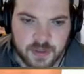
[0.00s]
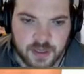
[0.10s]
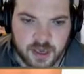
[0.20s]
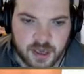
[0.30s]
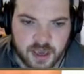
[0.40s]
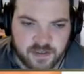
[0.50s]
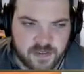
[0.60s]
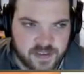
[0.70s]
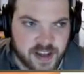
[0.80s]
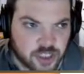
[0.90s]
Yeah, if
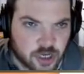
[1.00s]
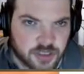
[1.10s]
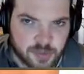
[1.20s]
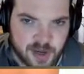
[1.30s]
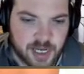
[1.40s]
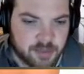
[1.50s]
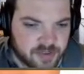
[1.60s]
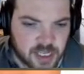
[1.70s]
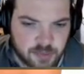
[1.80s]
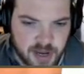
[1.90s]
Ancelotti's playing in
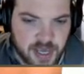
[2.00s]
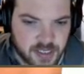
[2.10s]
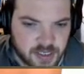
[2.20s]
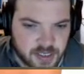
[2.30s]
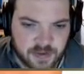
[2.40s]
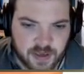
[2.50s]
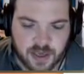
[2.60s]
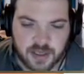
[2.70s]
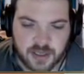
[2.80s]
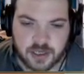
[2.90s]
first place, I think
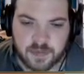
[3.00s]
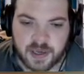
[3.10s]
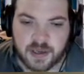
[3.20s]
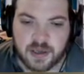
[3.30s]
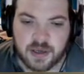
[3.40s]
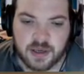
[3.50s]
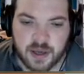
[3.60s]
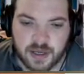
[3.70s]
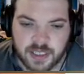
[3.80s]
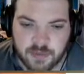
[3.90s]
he is going to be
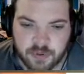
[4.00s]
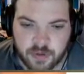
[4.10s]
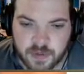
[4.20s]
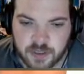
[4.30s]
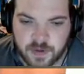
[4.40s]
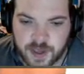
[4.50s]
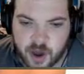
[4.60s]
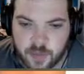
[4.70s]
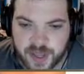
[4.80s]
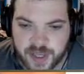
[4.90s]
a deep progress. Obviously,
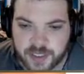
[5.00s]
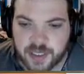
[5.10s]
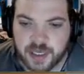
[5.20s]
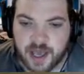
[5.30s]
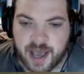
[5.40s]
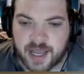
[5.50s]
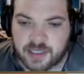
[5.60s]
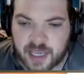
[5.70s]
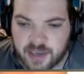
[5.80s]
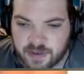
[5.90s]
Gomez,
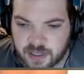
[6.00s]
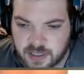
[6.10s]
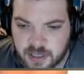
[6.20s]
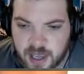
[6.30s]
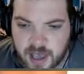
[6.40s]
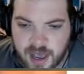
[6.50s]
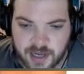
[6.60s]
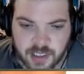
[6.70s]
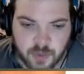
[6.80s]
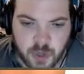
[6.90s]
Davis,
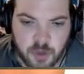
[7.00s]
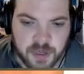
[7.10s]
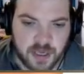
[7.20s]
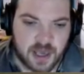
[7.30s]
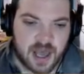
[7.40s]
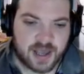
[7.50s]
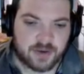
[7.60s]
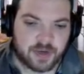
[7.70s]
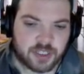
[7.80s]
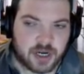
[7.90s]
Alex Iwobi,
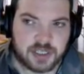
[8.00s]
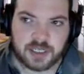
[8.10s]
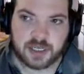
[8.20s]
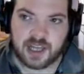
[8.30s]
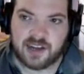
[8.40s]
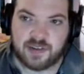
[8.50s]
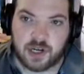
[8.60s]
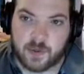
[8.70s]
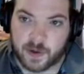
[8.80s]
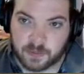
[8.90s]
and Richarlison and
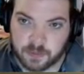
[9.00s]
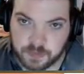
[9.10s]
Calvert-Lewin.